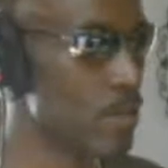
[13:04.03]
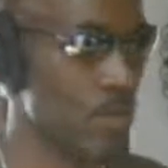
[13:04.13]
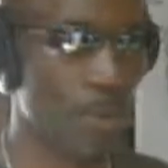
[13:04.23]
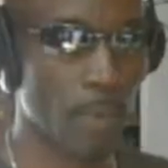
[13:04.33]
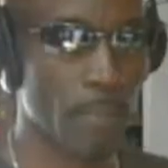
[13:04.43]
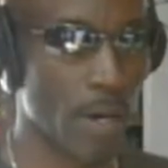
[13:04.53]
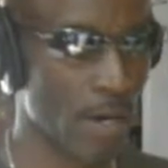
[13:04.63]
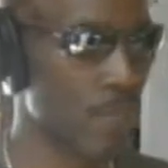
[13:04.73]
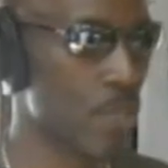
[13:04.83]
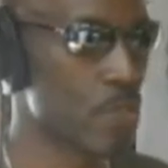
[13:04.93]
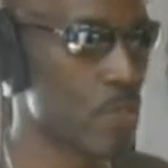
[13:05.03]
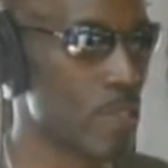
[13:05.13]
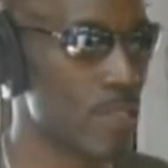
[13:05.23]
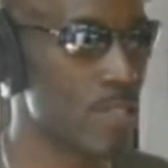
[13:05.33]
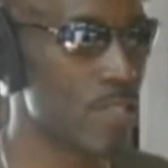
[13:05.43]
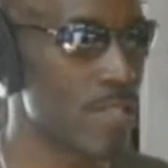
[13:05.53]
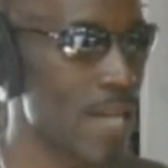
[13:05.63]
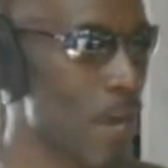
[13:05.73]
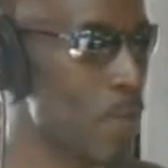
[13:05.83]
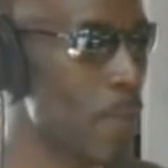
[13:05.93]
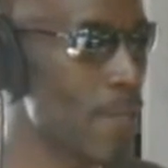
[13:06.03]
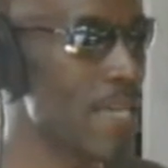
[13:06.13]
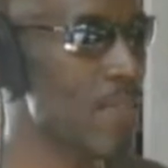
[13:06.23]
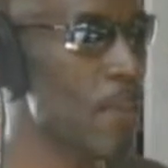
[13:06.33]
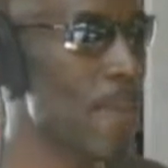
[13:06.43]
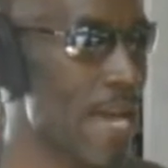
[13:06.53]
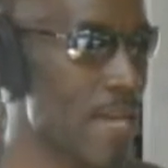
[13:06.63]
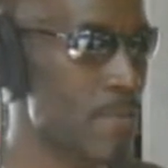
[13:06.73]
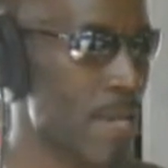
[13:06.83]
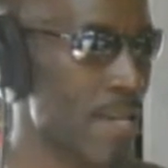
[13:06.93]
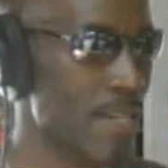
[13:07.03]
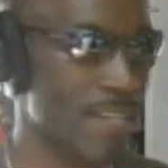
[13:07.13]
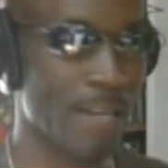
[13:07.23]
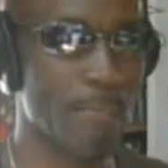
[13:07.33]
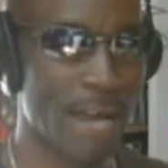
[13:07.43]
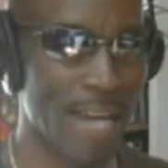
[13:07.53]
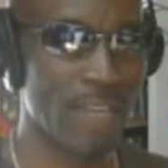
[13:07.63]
know what part of Australia. He says, I will play the bad man in a bad